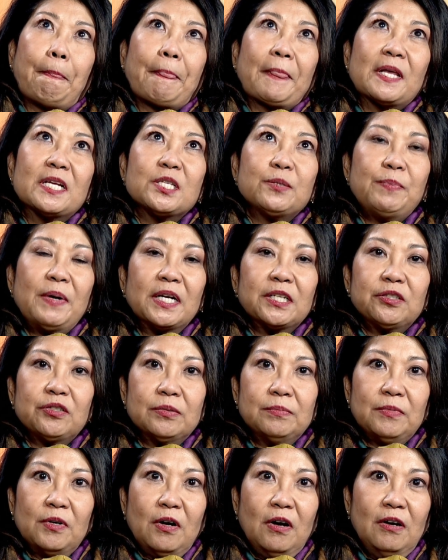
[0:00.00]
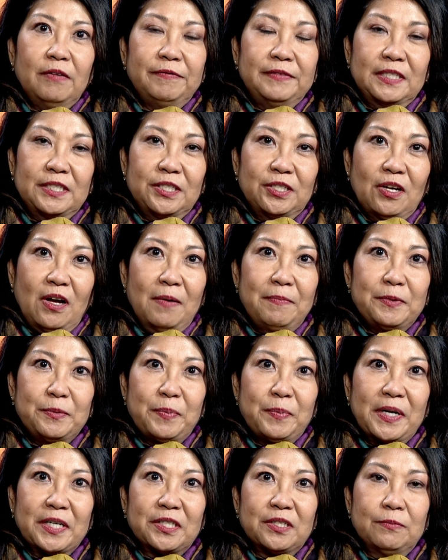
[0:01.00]
spectrum of the top
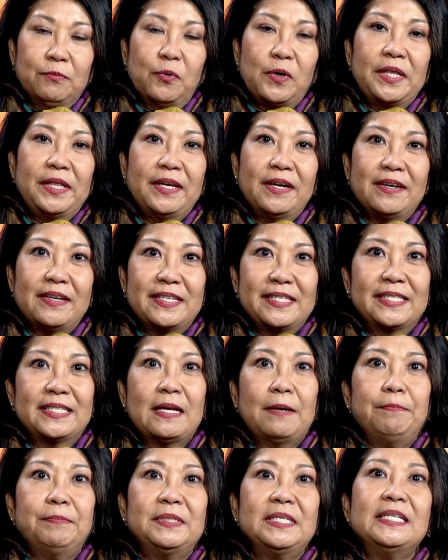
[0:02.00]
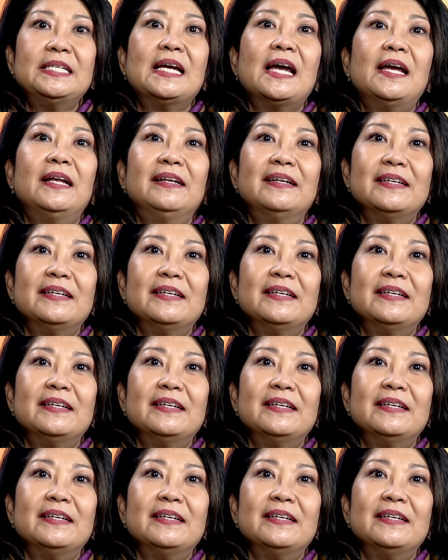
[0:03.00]
spectrum, where they are accepting and